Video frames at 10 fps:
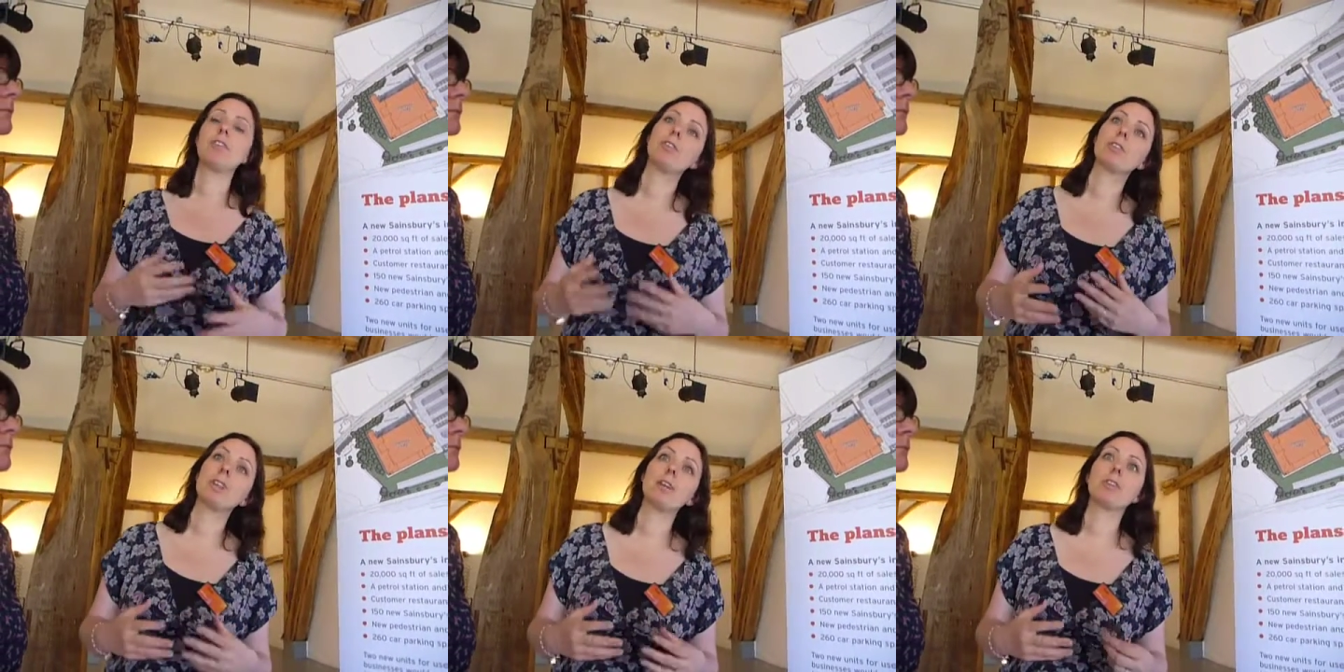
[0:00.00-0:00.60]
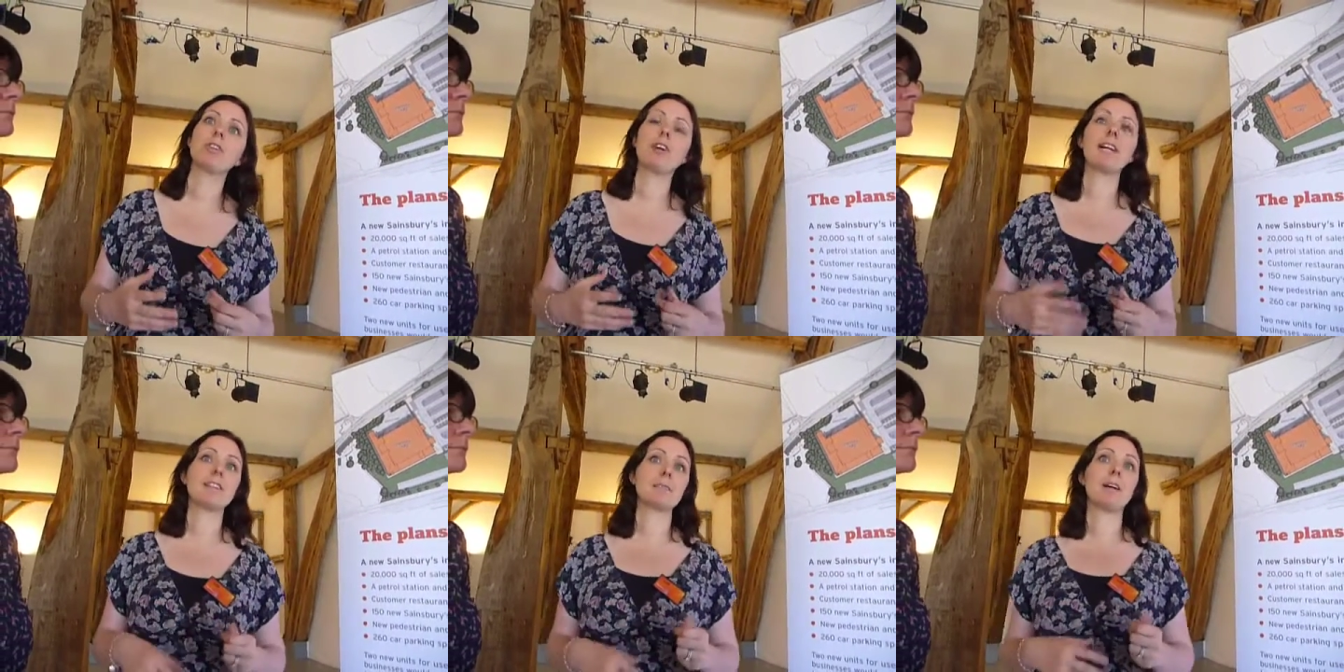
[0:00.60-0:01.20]
talk to local
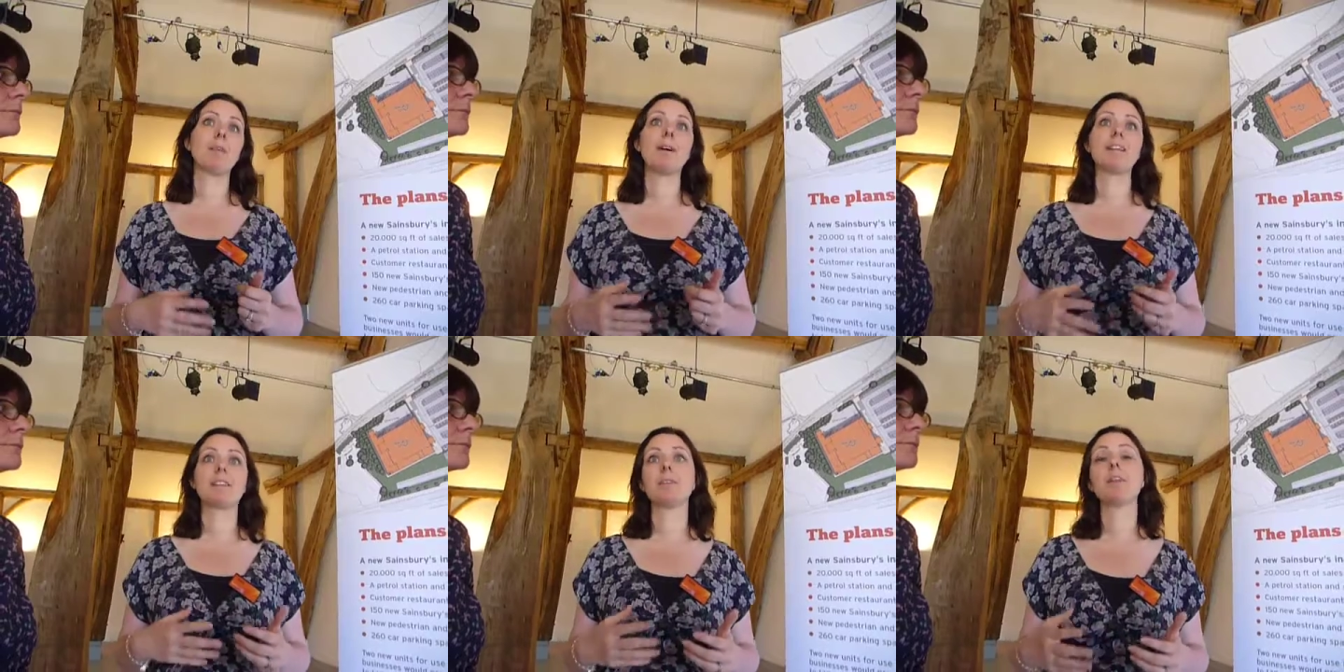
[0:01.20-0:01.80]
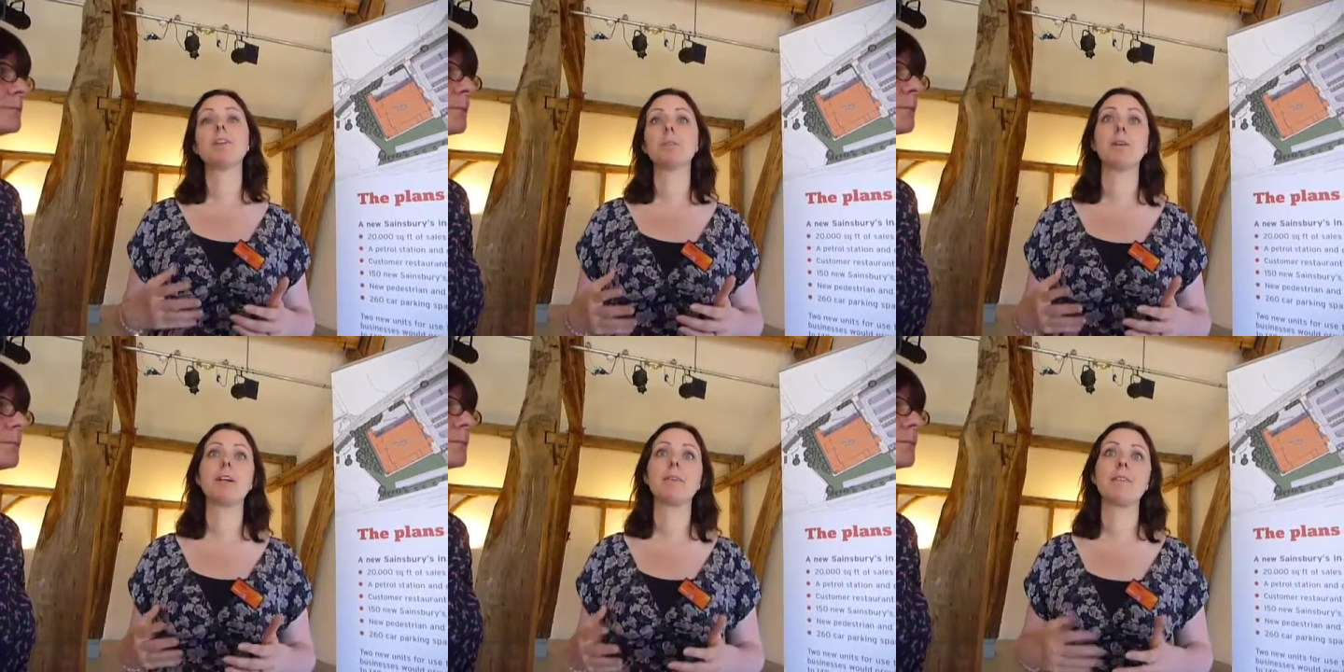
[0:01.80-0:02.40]
traders about ways that we could
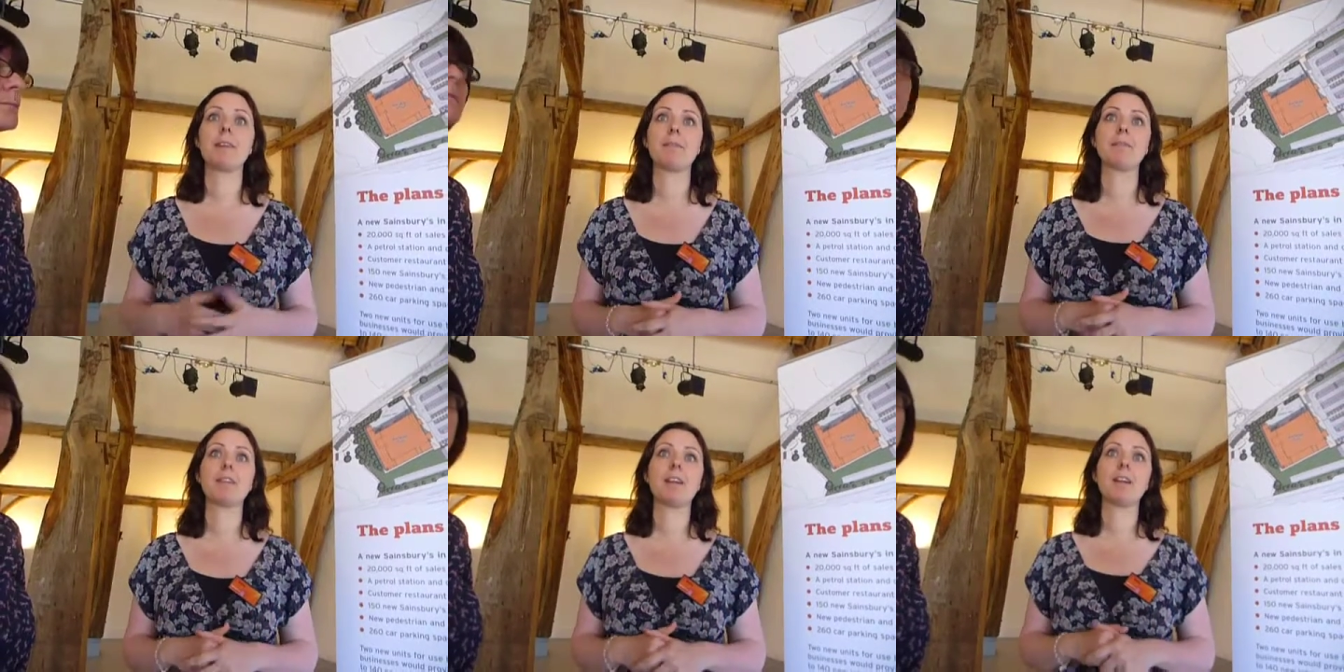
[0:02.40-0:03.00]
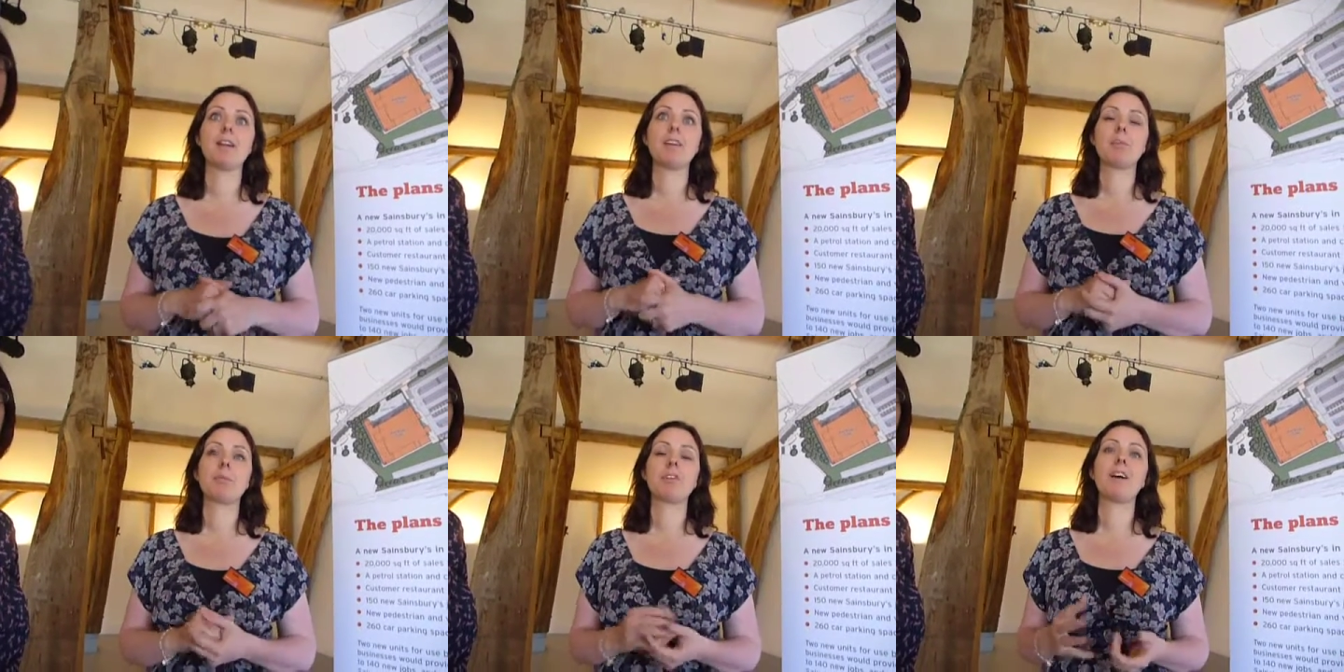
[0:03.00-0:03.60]
work with them to
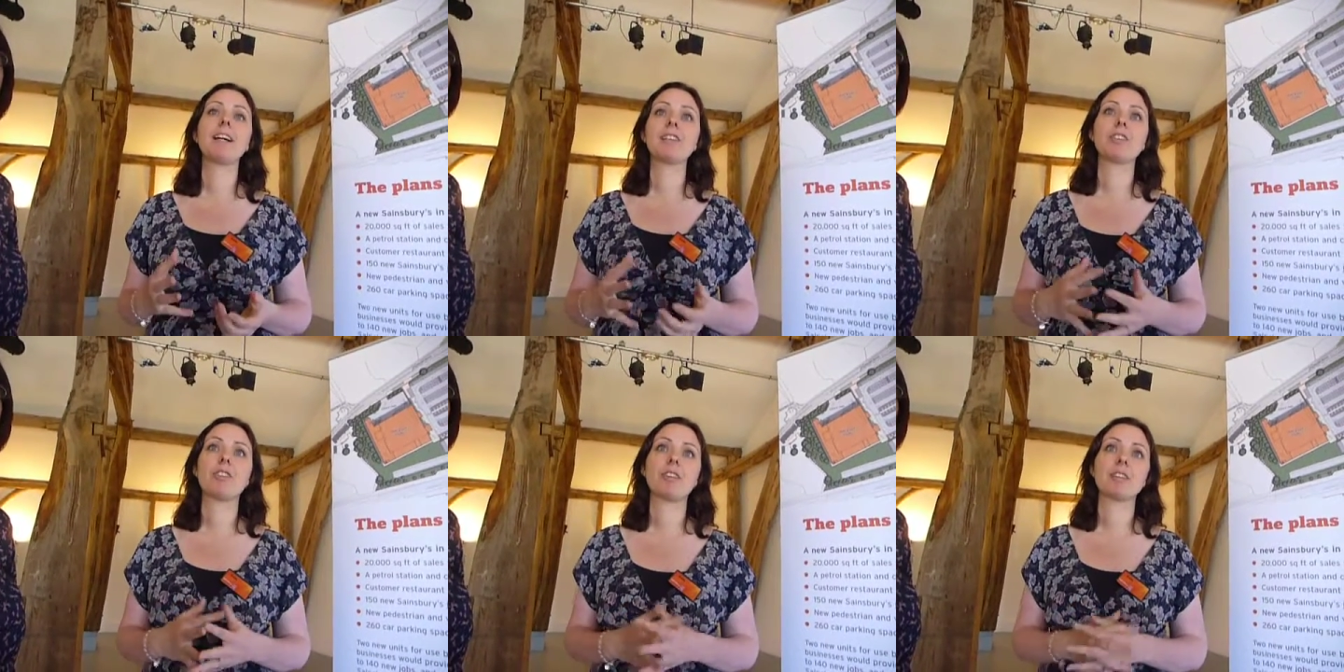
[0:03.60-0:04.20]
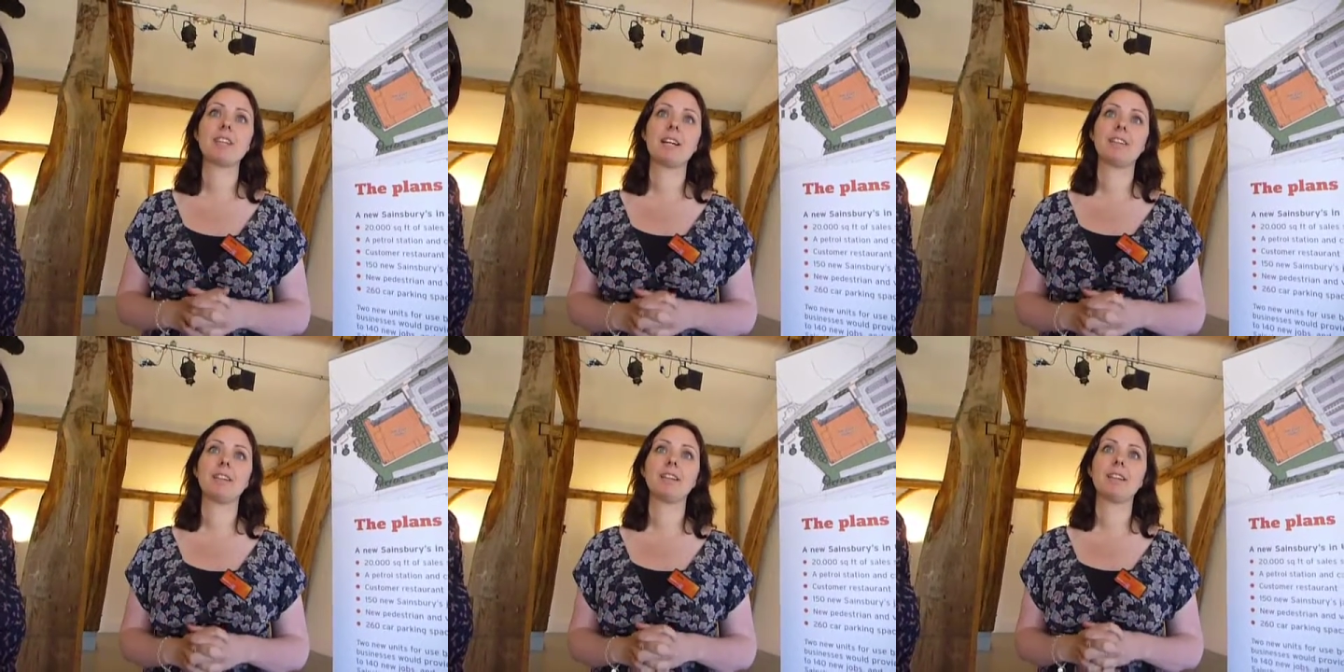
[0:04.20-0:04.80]
provide a strong
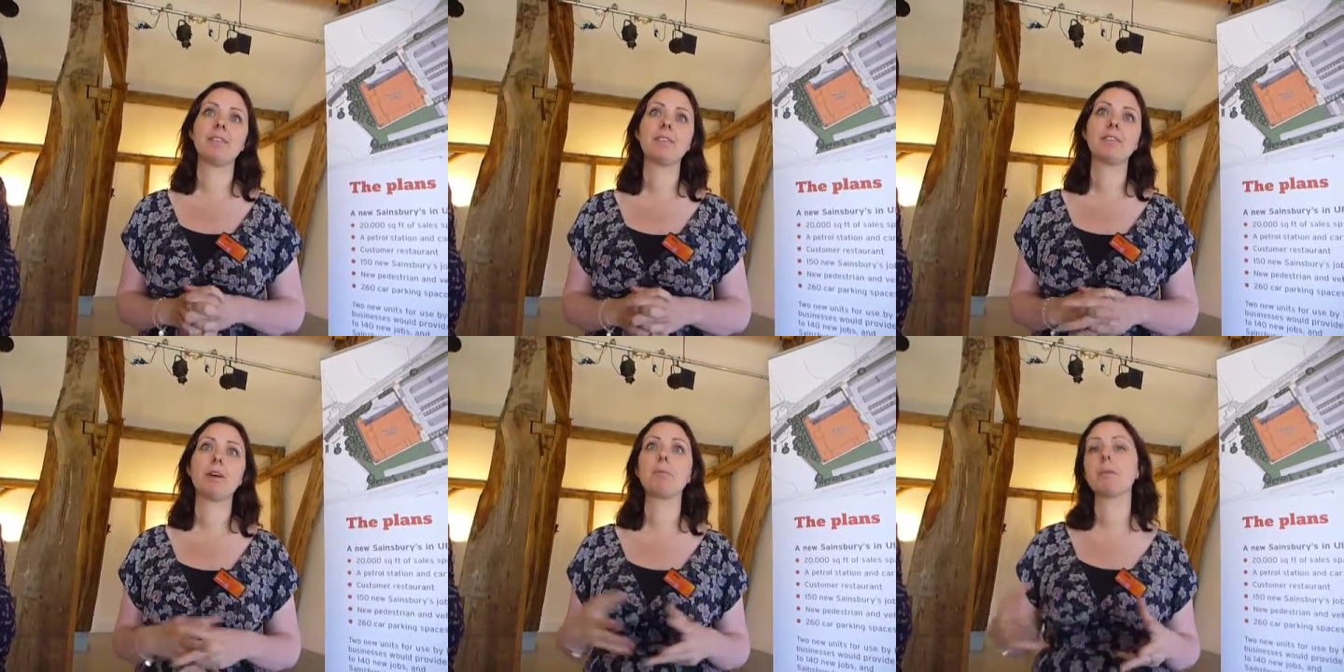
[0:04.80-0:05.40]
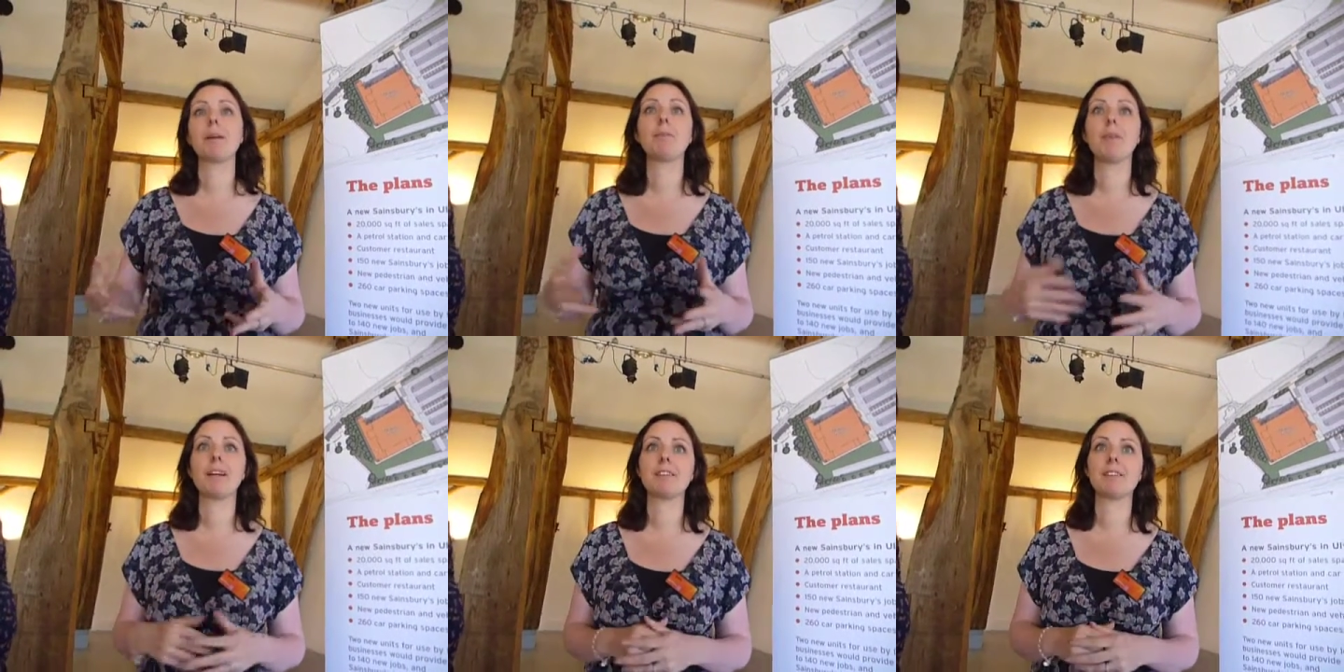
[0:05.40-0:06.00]
town and complement
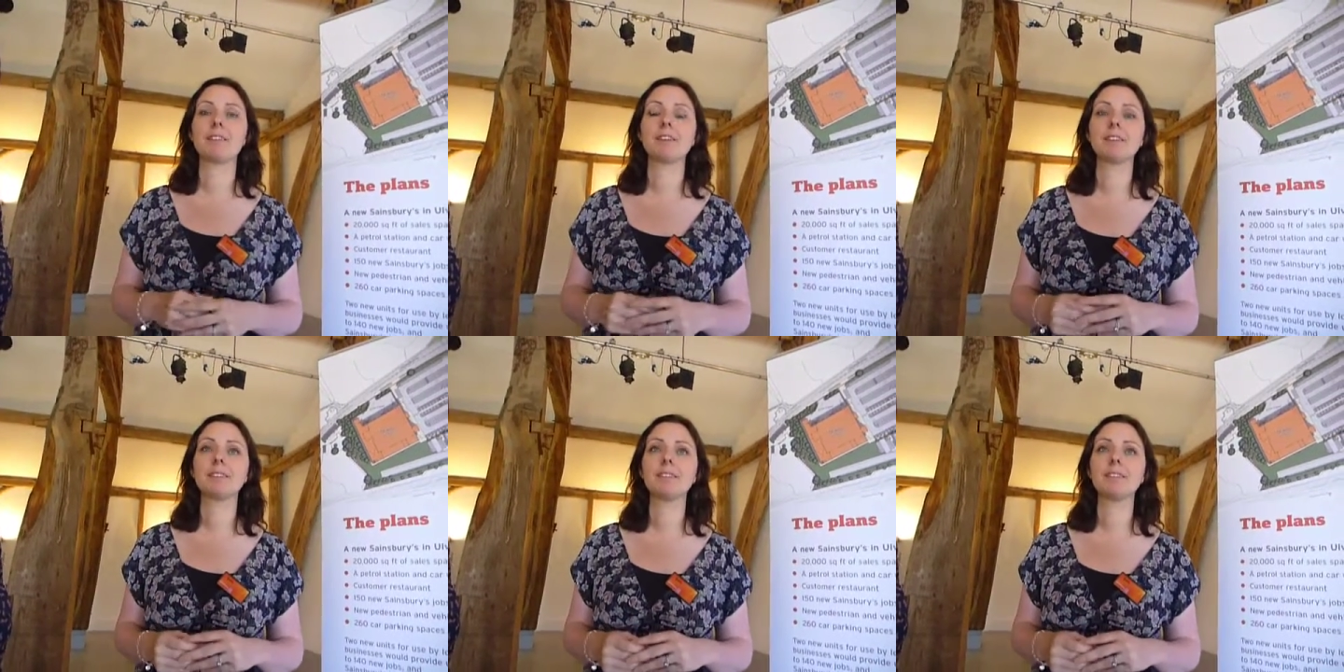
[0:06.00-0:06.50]
what they're doing.